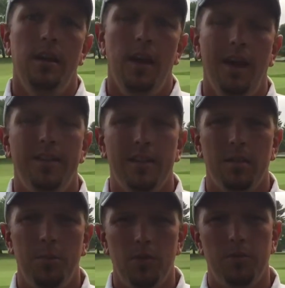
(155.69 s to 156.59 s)
Yeah, I
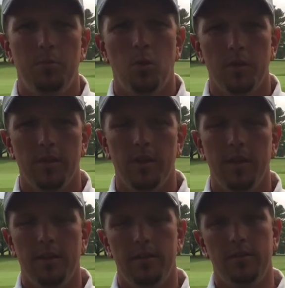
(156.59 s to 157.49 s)
think the most important
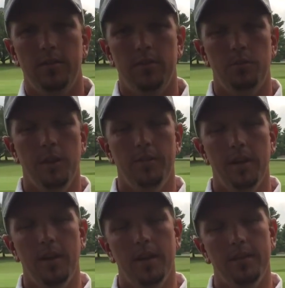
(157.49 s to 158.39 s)
thing is we
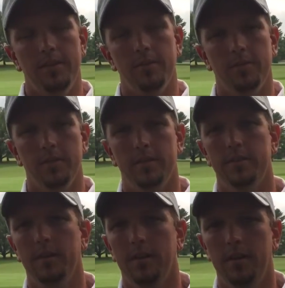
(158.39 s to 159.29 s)
have a lot of different
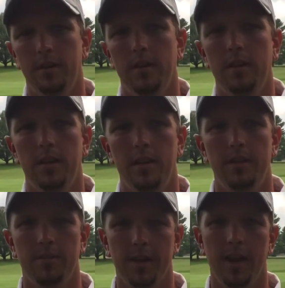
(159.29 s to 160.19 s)

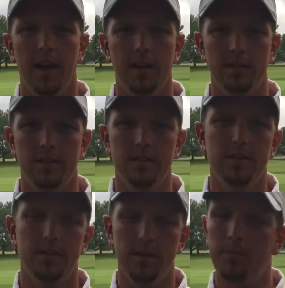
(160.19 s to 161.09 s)
guys
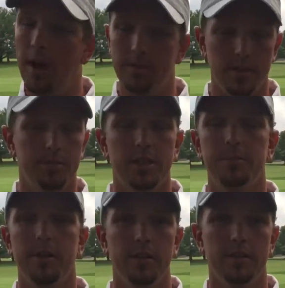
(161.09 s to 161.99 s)
that some have some
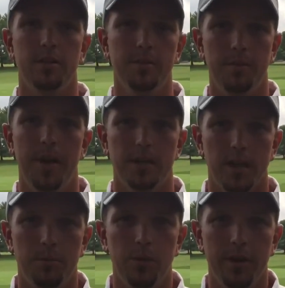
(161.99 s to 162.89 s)
experience over the
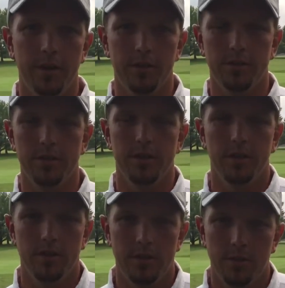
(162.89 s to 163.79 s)
past couple years,
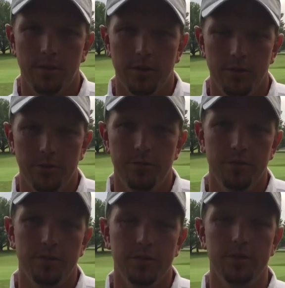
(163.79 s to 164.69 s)
and some of our
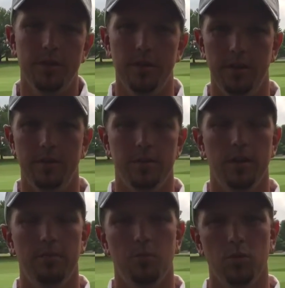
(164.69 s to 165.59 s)
juniors and
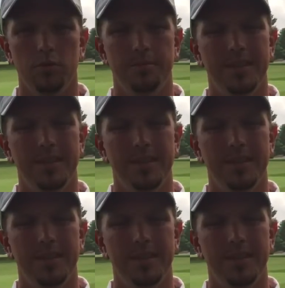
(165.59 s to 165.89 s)
sophomores.